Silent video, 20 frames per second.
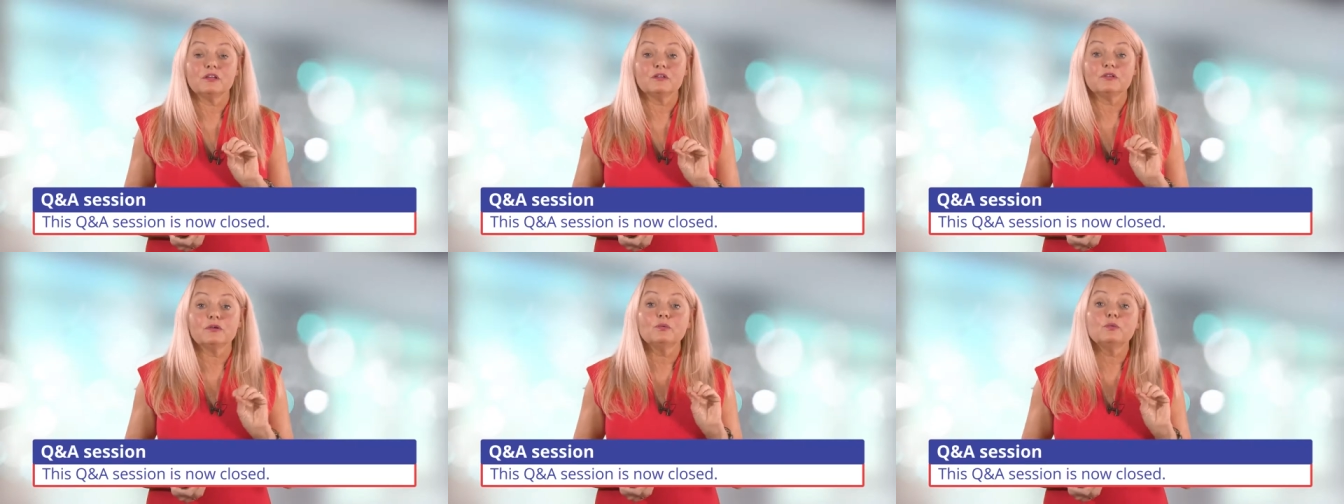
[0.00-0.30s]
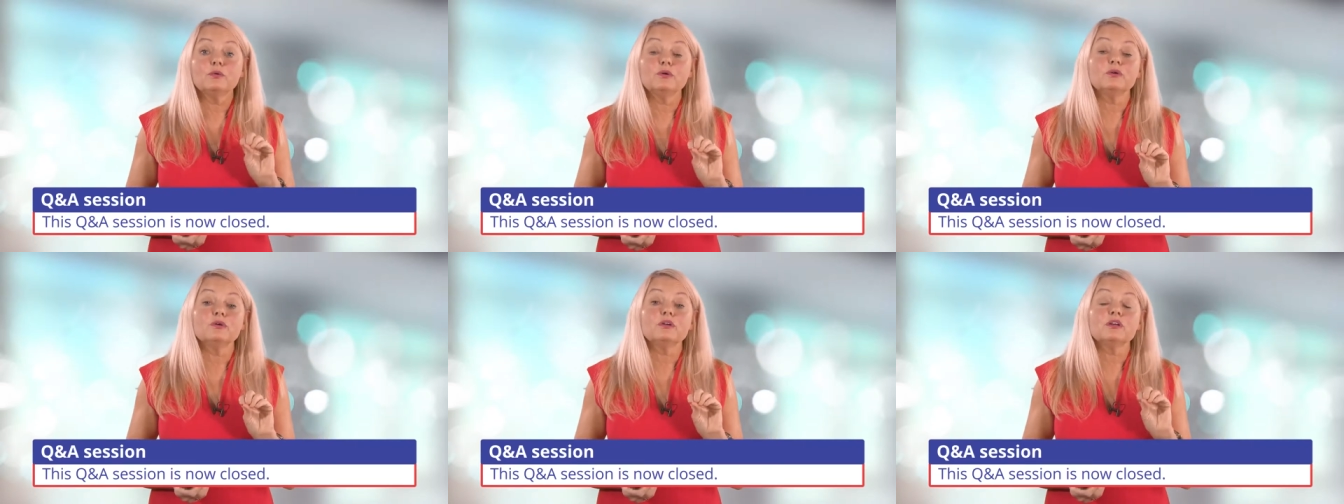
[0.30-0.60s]
the
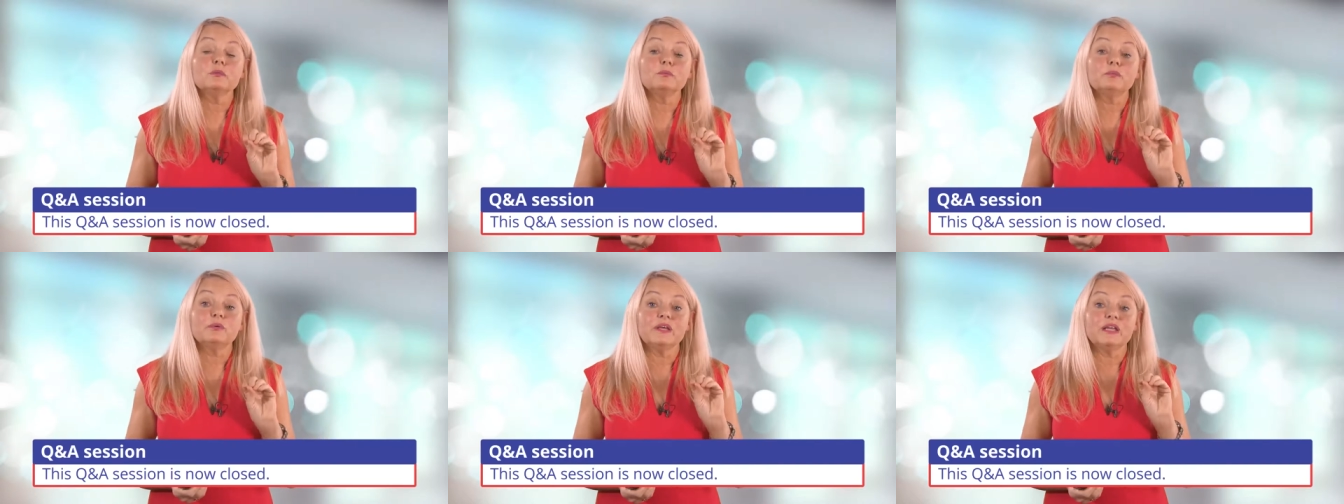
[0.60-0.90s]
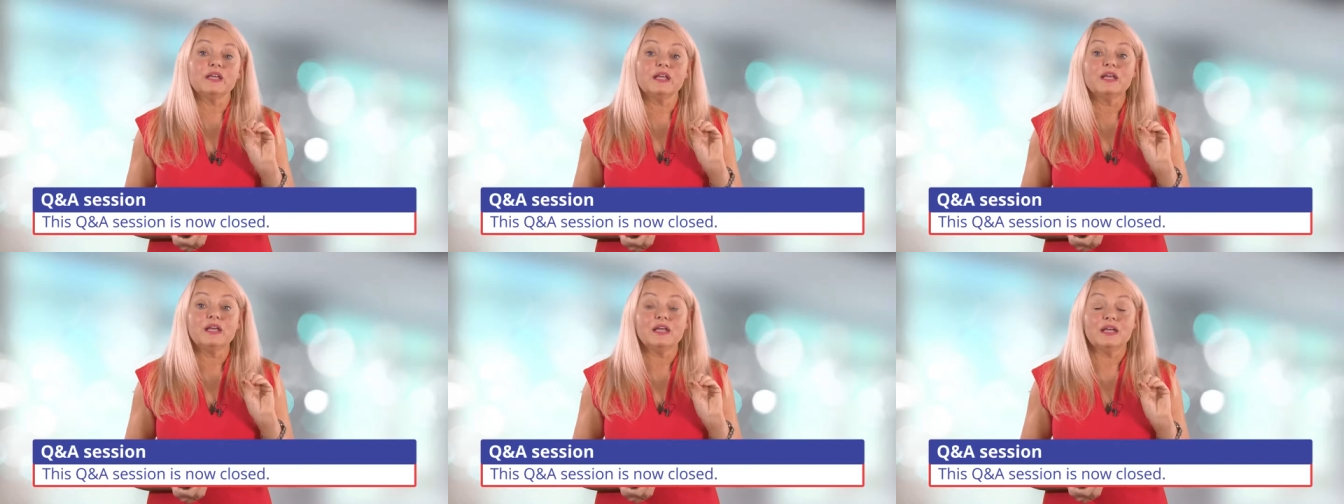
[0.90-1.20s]
wound can
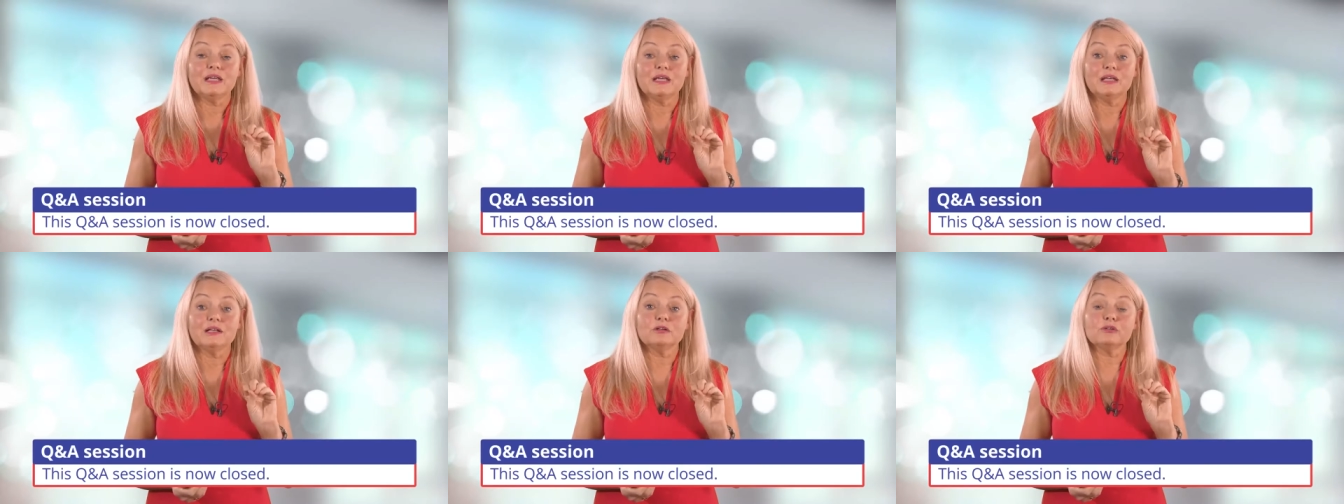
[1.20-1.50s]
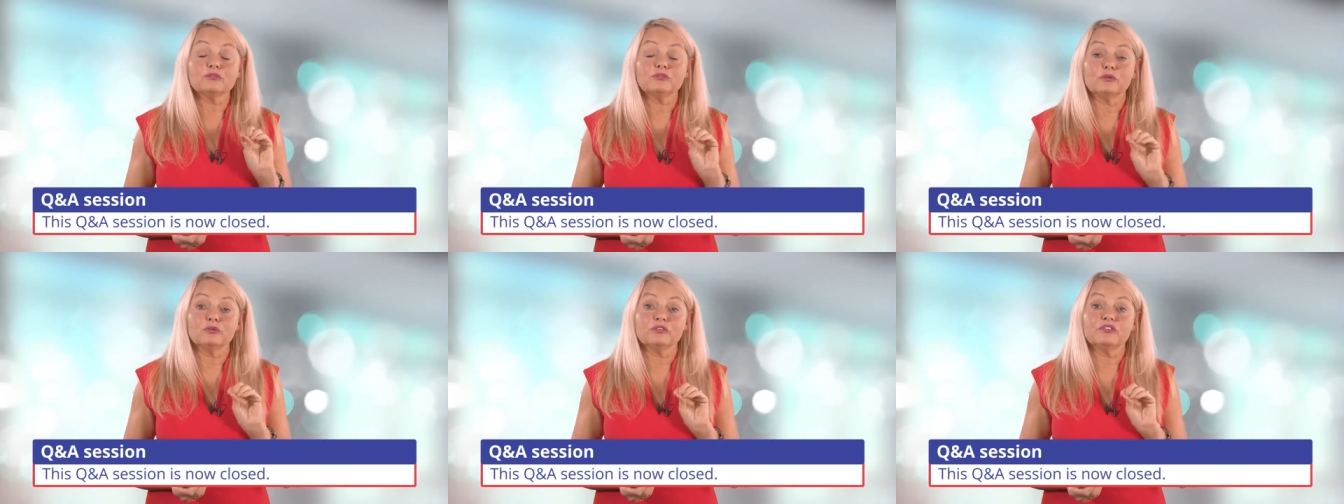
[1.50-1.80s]
be
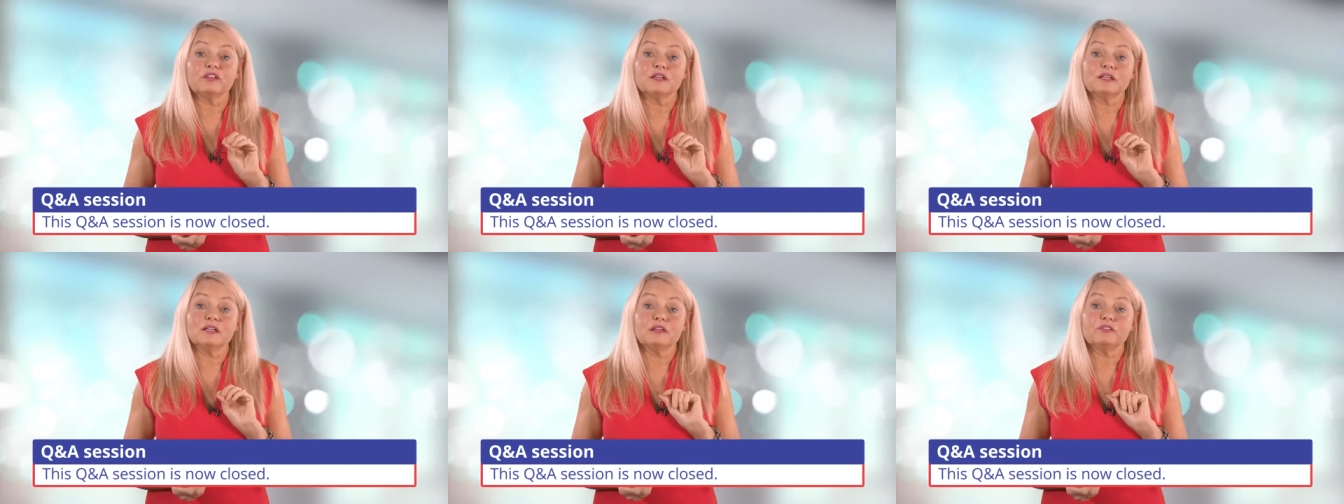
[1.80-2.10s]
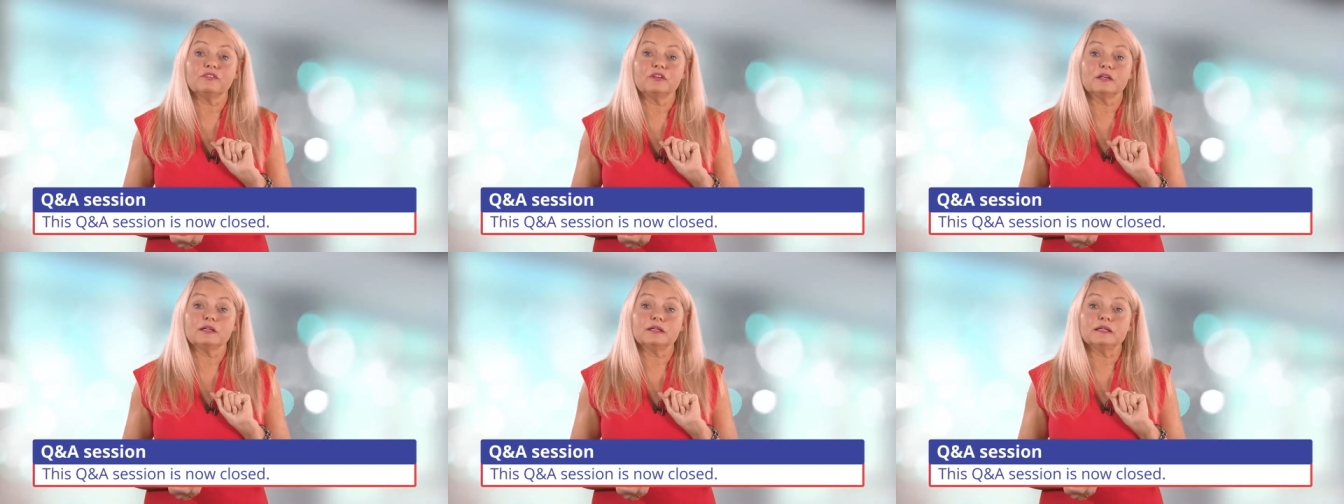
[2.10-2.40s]
healed or
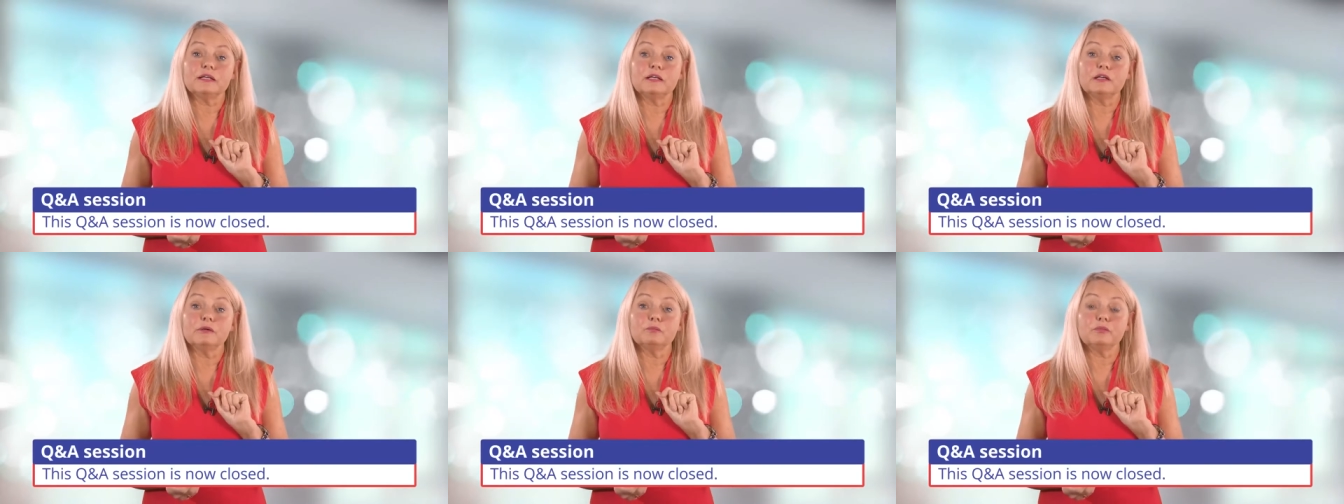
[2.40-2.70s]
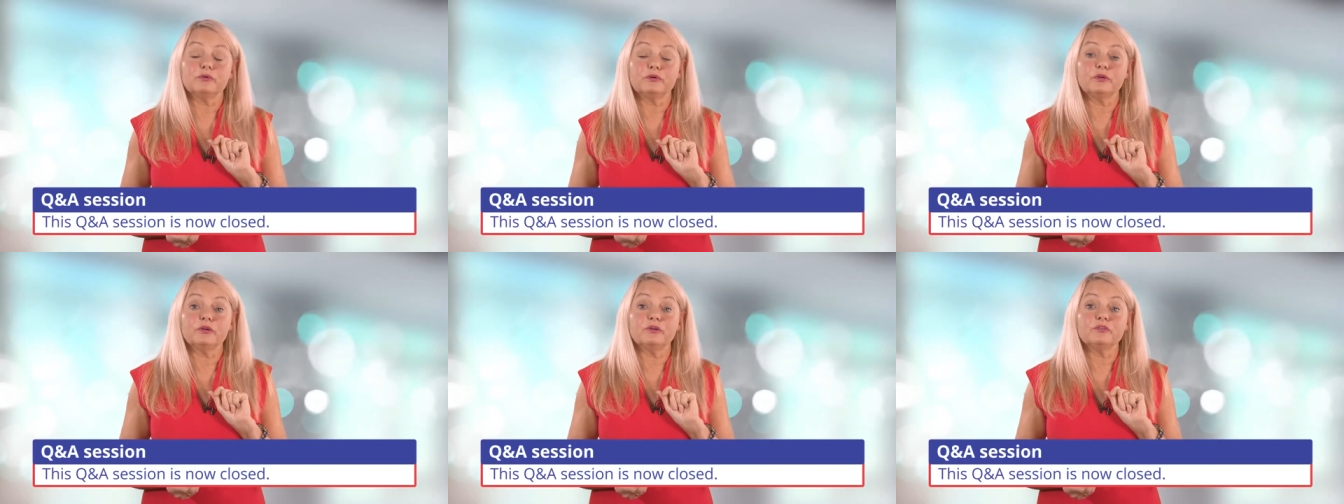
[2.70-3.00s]
significantly
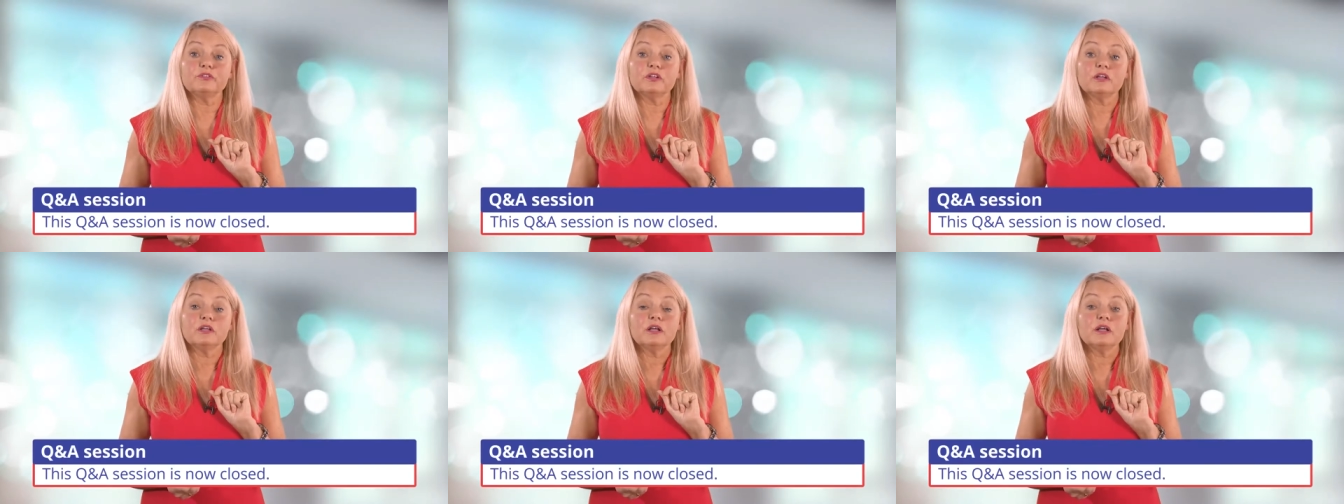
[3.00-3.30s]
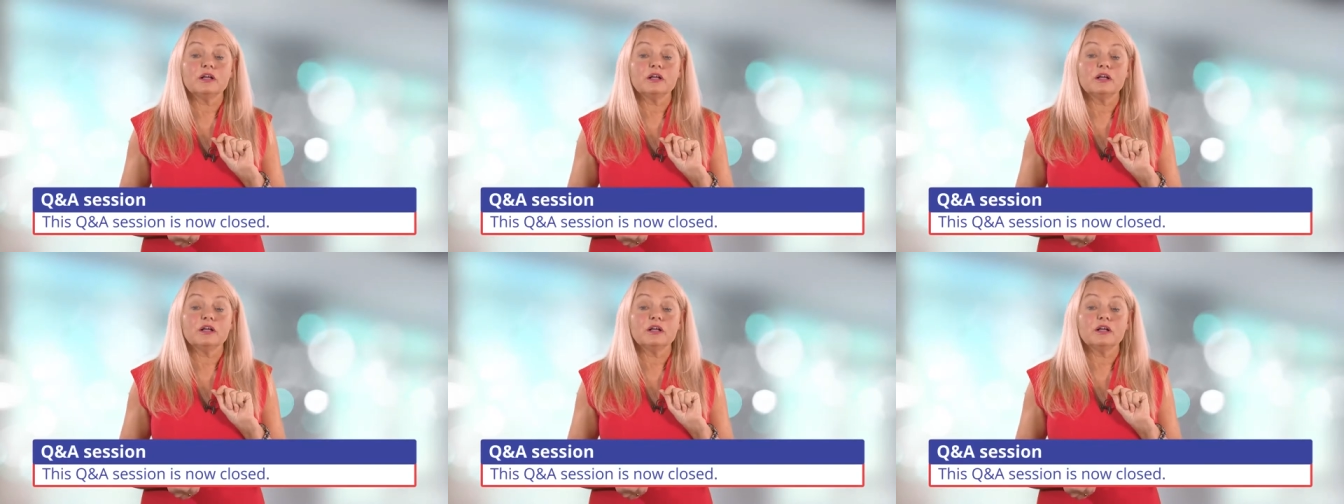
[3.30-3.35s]
improved,